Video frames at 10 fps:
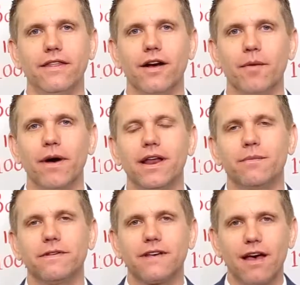there, my
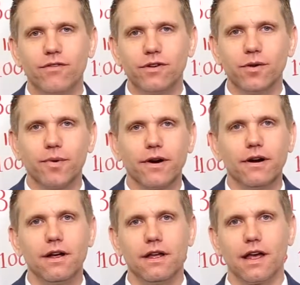name is Kevin
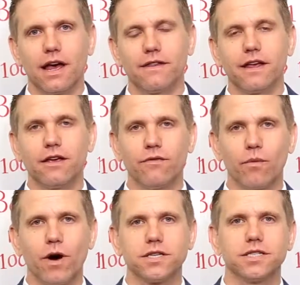Newber, and thank you for
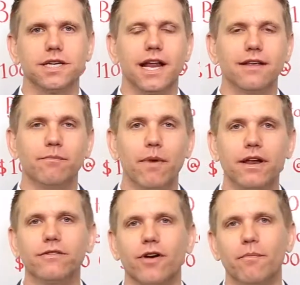watching today's
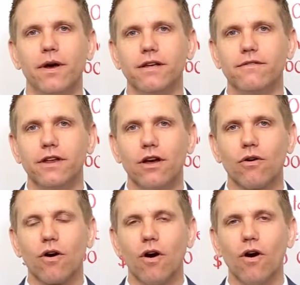Money Script Money
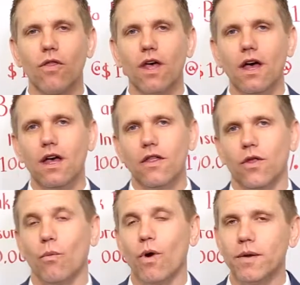video called
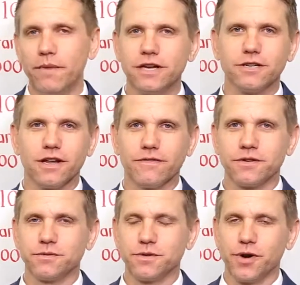The One Major
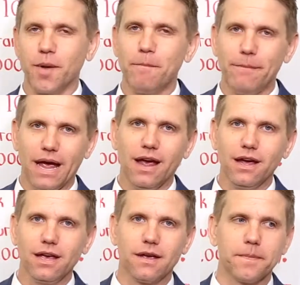Difference Between a
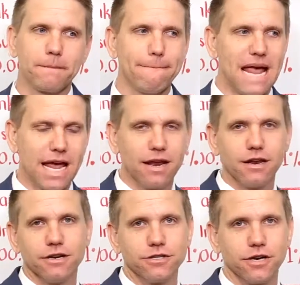Bank and
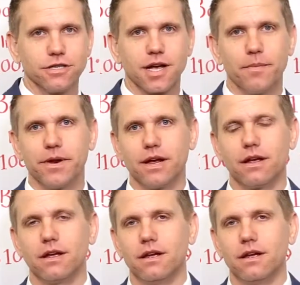an Insurance Company.